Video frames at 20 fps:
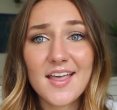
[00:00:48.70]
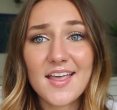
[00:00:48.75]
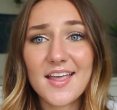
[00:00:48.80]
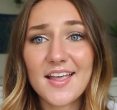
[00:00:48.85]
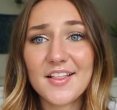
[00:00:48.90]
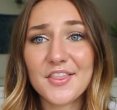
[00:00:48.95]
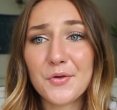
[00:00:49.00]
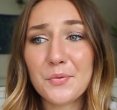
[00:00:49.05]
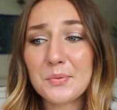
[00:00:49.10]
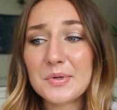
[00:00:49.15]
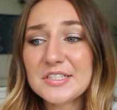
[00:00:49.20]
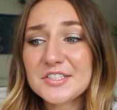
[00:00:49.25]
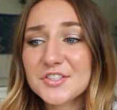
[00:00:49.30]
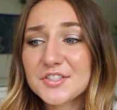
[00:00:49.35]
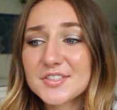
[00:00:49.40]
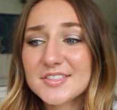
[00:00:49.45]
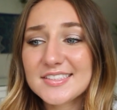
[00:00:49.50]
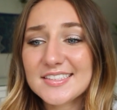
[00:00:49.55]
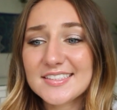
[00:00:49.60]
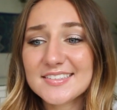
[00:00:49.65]
in the
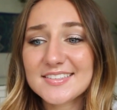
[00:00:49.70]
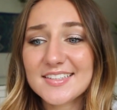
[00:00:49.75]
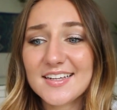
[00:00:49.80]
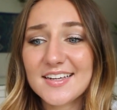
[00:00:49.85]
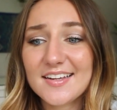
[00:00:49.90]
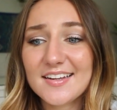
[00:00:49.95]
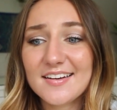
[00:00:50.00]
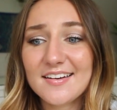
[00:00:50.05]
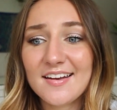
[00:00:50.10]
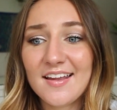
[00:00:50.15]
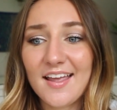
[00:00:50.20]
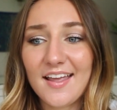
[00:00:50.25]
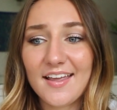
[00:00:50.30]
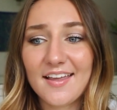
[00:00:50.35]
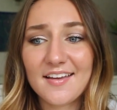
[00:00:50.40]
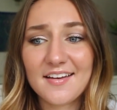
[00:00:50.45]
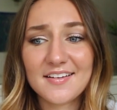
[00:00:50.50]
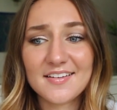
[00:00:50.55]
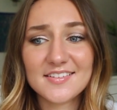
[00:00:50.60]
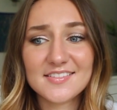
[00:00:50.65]
winter season
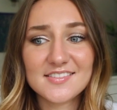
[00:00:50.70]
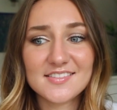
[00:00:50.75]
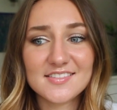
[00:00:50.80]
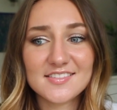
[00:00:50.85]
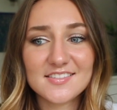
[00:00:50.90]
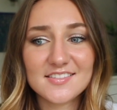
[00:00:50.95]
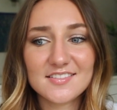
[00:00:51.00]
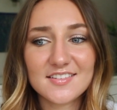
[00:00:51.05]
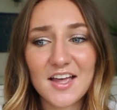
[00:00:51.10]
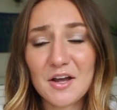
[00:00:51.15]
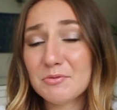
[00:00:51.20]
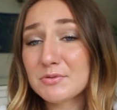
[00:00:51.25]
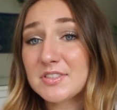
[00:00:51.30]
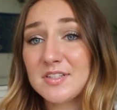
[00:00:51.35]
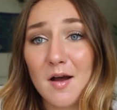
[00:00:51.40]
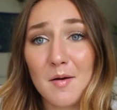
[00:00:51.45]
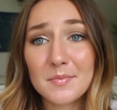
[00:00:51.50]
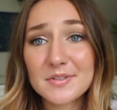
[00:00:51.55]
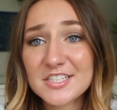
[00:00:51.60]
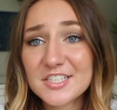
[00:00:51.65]
and that was
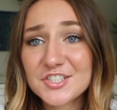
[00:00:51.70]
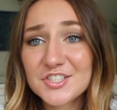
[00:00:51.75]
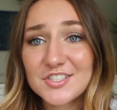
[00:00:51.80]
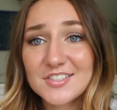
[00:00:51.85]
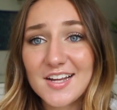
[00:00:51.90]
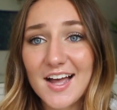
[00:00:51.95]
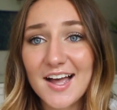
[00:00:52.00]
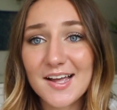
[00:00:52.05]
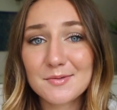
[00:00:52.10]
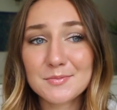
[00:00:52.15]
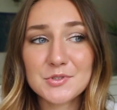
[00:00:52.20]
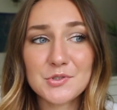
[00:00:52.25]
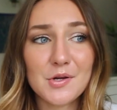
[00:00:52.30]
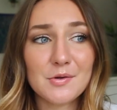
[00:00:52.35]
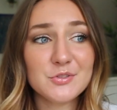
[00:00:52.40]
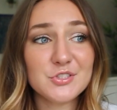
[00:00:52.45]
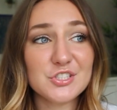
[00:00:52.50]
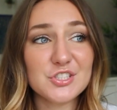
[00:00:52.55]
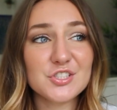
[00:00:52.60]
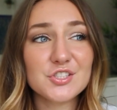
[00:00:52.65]
competition time, so
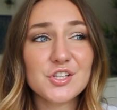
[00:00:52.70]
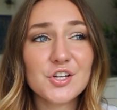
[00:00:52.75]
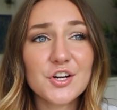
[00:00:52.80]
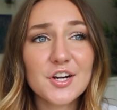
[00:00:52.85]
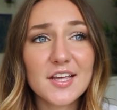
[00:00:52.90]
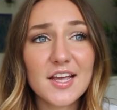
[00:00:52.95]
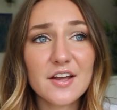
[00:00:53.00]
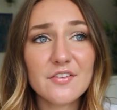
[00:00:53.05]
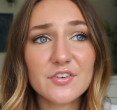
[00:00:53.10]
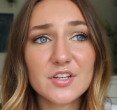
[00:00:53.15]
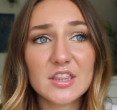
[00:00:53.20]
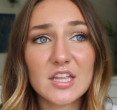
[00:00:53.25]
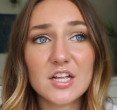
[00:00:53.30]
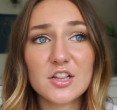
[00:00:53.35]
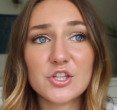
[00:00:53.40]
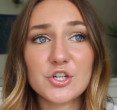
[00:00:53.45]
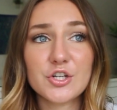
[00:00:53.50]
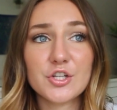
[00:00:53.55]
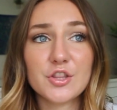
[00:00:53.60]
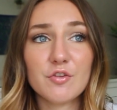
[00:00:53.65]
I was just learning
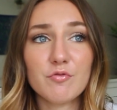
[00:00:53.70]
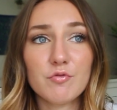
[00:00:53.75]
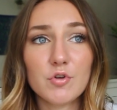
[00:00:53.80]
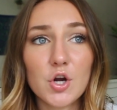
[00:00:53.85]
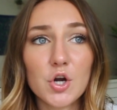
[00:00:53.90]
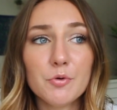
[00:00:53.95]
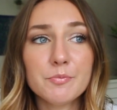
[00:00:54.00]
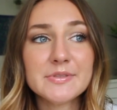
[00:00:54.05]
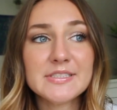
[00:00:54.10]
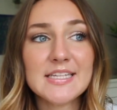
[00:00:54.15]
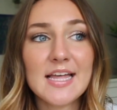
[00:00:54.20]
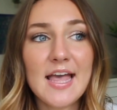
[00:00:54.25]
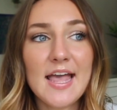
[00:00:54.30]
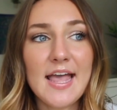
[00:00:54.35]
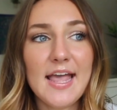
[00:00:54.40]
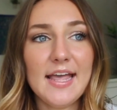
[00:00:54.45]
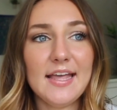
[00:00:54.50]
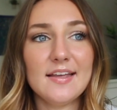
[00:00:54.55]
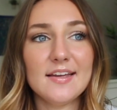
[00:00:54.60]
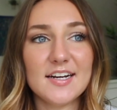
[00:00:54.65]
everything, learning the ropes,
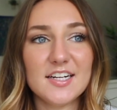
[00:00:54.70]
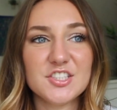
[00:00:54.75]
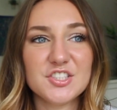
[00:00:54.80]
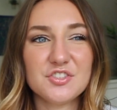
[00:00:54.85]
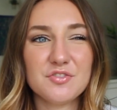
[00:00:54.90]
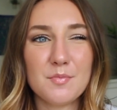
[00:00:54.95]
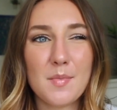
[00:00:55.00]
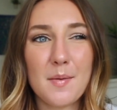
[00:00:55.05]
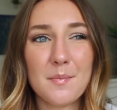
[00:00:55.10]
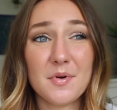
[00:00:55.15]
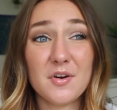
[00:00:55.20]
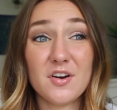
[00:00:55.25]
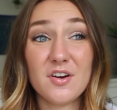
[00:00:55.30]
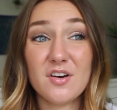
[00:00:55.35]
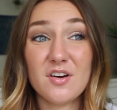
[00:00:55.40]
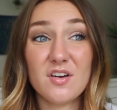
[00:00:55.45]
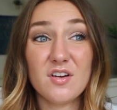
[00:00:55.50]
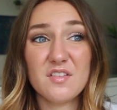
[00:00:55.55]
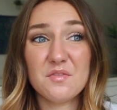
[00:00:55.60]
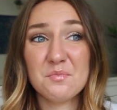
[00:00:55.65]
and I just
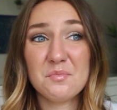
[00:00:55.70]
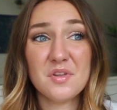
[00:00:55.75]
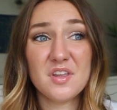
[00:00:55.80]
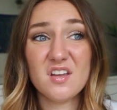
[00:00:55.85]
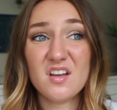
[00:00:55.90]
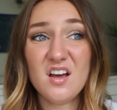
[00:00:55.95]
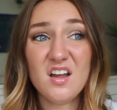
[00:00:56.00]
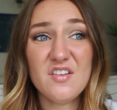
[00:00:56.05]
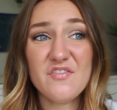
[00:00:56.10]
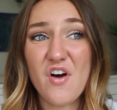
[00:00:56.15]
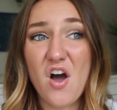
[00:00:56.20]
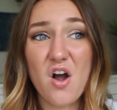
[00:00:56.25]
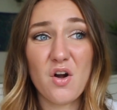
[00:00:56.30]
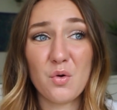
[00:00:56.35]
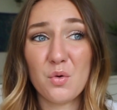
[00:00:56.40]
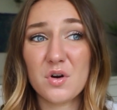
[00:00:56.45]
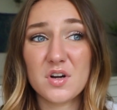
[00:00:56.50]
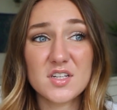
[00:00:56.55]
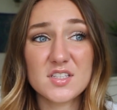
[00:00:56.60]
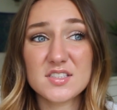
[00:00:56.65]
remember being kind of
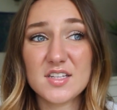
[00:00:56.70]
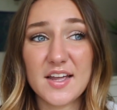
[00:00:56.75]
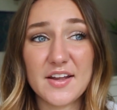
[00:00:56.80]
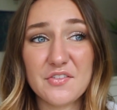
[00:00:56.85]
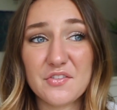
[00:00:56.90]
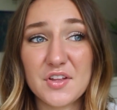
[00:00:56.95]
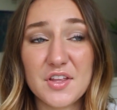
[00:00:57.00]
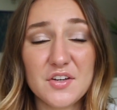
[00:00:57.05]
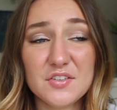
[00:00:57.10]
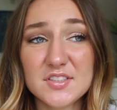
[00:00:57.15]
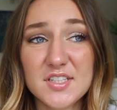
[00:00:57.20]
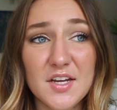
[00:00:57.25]
awkward because I really only